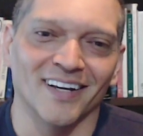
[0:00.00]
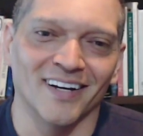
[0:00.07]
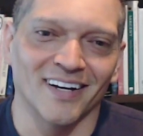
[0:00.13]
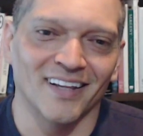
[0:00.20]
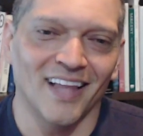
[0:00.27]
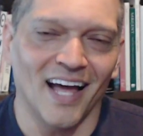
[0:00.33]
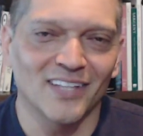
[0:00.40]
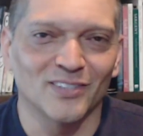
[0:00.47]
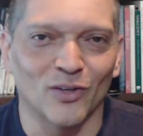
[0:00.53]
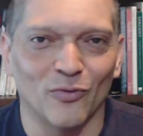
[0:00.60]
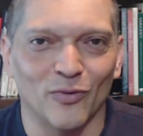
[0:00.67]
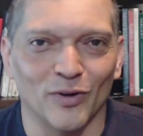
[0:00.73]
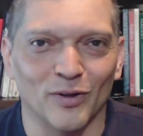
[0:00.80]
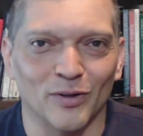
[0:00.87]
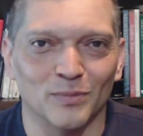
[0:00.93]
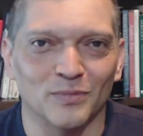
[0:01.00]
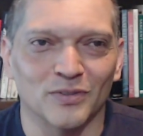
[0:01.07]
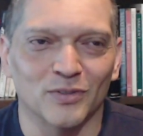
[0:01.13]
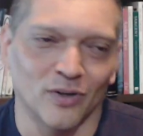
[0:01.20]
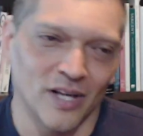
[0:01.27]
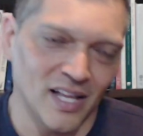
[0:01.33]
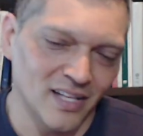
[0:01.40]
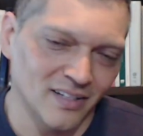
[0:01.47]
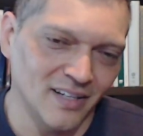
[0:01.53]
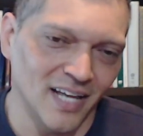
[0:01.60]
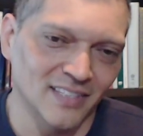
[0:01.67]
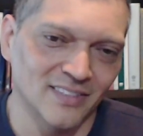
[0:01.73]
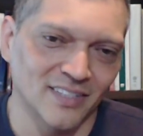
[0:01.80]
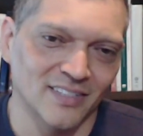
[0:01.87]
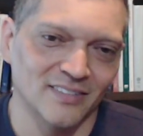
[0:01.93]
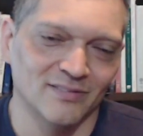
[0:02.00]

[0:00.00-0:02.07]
classic films or classic,